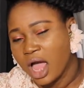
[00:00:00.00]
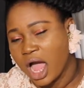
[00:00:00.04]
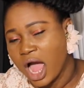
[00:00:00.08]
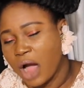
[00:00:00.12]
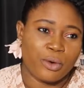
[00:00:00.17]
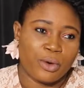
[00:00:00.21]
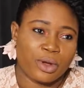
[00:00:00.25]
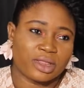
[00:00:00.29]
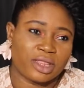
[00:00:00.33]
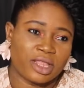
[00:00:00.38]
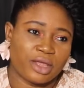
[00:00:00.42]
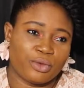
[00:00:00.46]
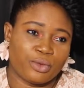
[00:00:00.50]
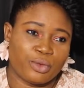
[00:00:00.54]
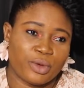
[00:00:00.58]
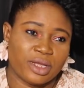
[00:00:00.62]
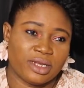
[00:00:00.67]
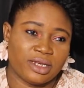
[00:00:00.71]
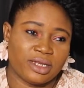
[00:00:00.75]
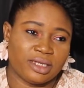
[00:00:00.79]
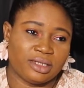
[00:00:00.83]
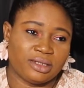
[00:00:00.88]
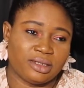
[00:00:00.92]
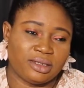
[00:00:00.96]
I went at
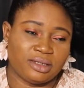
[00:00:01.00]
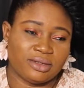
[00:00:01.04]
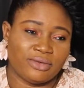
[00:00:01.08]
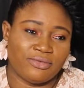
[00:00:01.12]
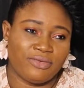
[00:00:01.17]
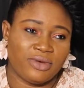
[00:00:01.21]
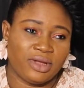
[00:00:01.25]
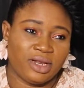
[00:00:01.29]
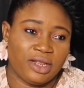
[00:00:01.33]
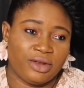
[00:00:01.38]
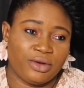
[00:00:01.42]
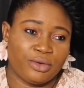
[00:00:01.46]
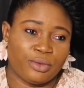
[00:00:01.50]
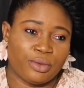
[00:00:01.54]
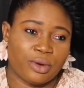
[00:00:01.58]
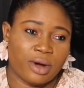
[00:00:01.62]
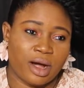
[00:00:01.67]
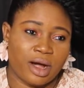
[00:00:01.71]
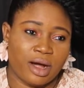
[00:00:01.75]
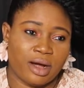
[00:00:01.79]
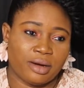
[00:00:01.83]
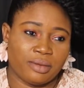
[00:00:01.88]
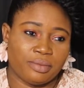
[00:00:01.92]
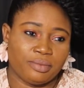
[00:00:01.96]
Wendy's for a little
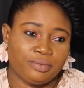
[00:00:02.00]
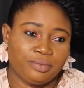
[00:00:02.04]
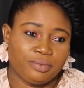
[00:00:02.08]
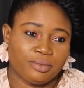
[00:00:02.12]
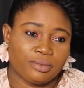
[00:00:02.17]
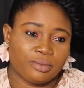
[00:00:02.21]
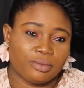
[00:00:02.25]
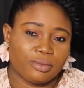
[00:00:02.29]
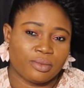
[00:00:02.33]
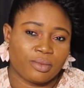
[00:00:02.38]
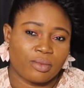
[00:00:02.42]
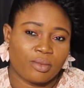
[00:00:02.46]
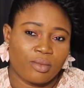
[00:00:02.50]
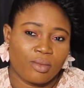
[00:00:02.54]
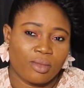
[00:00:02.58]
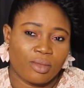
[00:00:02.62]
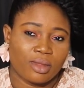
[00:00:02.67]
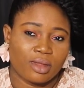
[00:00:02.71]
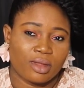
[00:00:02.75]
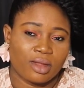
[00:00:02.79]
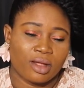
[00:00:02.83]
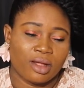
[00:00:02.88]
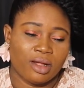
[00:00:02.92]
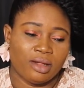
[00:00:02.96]
while.
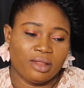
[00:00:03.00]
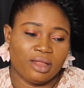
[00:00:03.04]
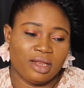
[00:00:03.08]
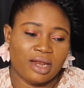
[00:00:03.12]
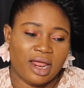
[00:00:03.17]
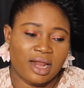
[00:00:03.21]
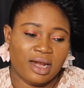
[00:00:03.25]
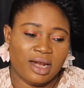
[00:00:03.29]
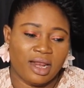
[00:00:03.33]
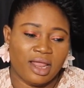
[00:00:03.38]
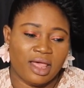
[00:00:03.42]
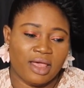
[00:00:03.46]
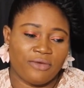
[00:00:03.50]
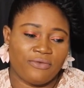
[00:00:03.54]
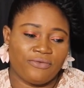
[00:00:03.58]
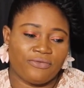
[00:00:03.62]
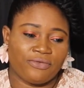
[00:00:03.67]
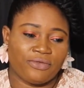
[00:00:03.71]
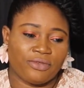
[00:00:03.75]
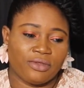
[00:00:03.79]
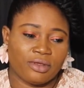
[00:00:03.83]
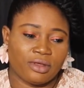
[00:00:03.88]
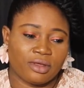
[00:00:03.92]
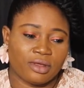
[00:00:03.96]
Then I
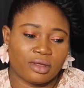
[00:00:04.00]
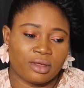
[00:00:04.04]
left.